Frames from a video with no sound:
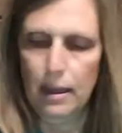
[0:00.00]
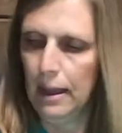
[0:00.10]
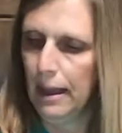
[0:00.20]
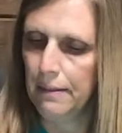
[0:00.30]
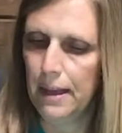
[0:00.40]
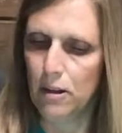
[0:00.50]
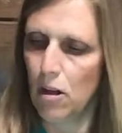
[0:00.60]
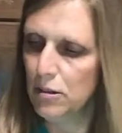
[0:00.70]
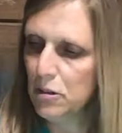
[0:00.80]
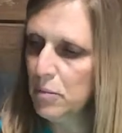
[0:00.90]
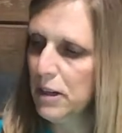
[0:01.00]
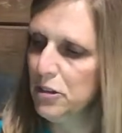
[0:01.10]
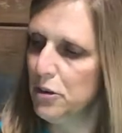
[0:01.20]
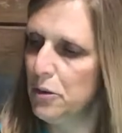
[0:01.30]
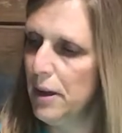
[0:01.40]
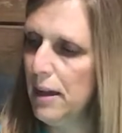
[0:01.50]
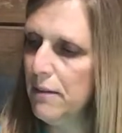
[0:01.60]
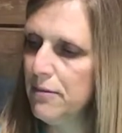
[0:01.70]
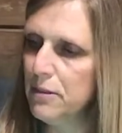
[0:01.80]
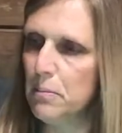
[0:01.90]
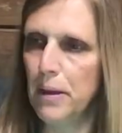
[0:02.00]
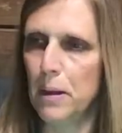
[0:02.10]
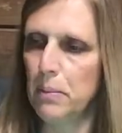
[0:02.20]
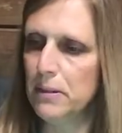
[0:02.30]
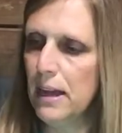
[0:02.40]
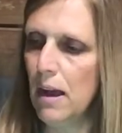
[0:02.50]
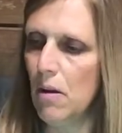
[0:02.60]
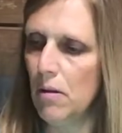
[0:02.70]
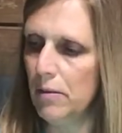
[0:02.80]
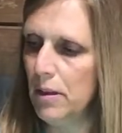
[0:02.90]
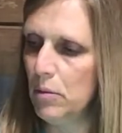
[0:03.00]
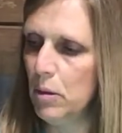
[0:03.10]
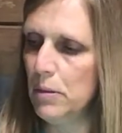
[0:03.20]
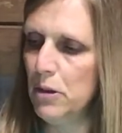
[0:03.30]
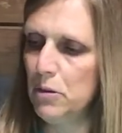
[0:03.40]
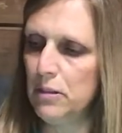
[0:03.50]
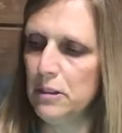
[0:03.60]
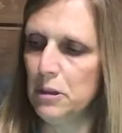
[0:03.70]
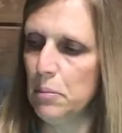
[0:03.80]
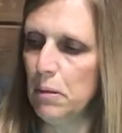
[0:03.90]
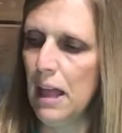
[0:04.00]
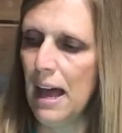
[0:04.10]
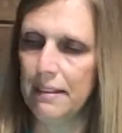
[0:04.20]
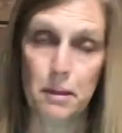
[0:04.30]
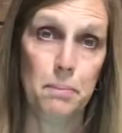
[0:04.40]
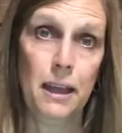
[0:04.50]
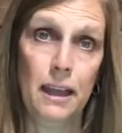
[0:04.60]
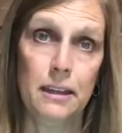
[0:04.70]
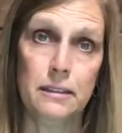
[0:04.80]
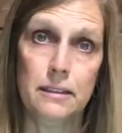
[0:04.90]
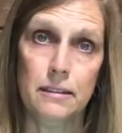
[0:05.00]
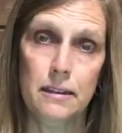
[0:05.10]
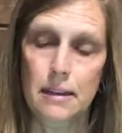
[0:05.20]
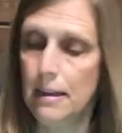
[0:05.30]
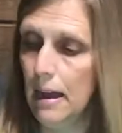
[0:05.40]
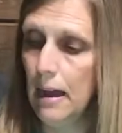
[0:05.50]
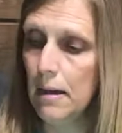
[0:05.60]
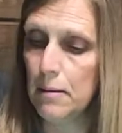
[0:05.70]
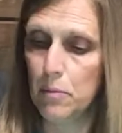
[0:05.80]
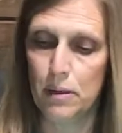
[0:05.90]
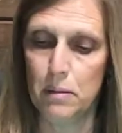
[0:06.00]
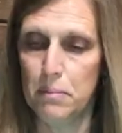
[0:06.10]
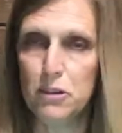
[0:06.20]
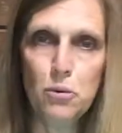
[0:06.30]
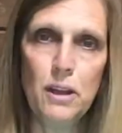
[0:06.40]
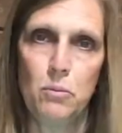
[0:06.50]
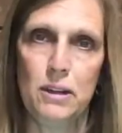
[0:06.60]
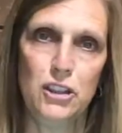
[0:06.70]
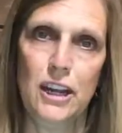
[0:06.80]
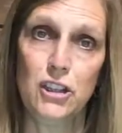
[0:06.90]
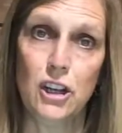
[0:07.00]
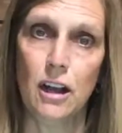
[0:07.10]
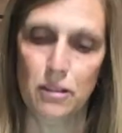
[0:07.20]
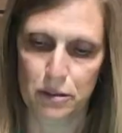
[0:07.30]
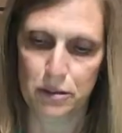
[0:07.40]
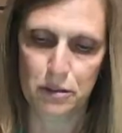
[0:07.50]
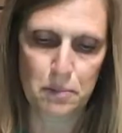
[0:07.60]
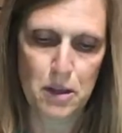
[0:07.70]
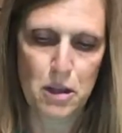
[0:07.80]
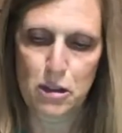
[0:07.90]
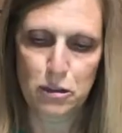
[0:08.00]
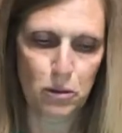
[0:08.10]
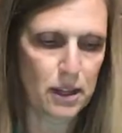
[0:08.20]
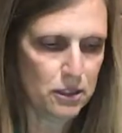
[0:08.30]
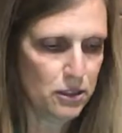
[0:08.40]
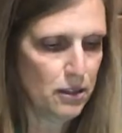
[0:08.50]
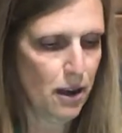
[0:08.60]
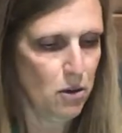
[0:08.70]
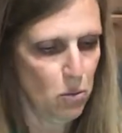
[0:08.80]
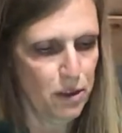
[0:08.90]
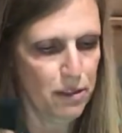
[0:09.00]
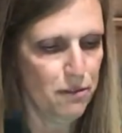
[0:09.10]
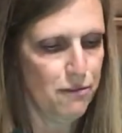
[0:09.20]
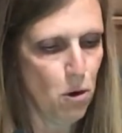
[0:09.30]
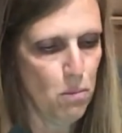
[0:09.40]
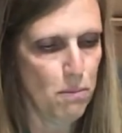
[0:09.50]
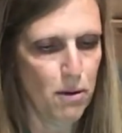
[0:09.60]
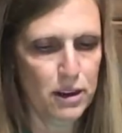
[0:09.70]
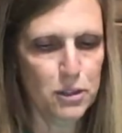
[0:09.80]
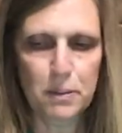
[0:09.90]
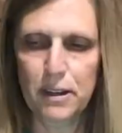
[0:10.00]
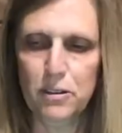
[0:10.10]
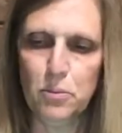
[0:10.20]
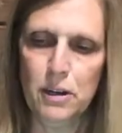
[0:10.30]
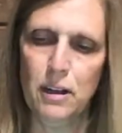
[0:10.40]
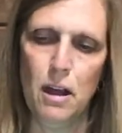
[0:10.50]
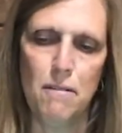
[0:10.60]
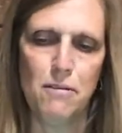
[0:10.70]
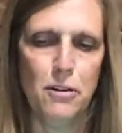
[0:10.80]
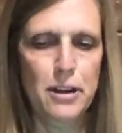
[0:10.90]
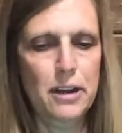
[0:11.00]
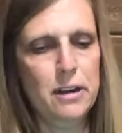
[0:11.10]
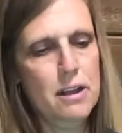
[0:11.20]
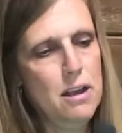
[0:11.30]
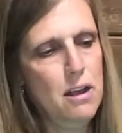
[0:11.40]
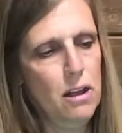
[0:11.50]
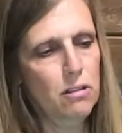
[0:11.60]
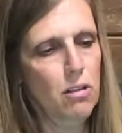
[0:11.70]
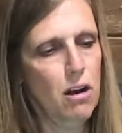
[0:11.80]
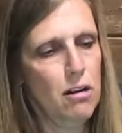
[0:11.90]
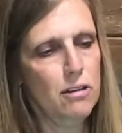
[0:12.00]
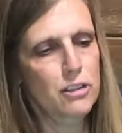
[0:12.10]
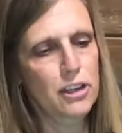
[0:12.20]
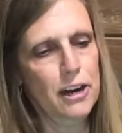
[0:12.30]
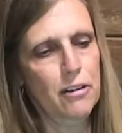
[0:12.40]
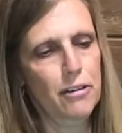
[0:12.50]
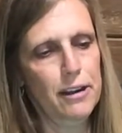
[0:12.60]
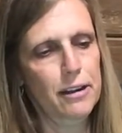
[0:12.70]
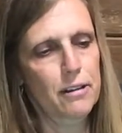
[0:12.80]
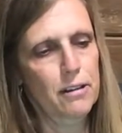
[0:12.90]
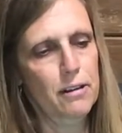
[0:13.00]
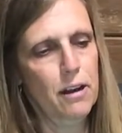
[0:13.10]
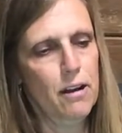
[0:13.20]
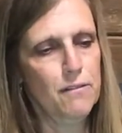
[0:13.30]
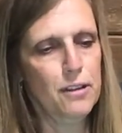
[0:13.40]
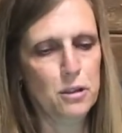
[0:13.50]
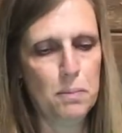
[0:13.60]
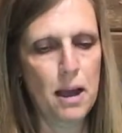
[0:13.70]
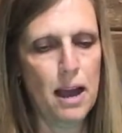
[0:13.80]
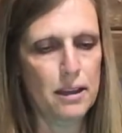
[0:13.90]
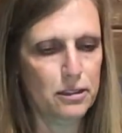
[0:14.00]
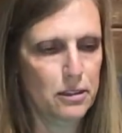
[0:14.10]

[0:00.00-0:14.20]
And then also make sure you have some paper towel that we'll be using to blot the paint in between we change colors. So let's start with a foam brush because we're covering a large area of this pot.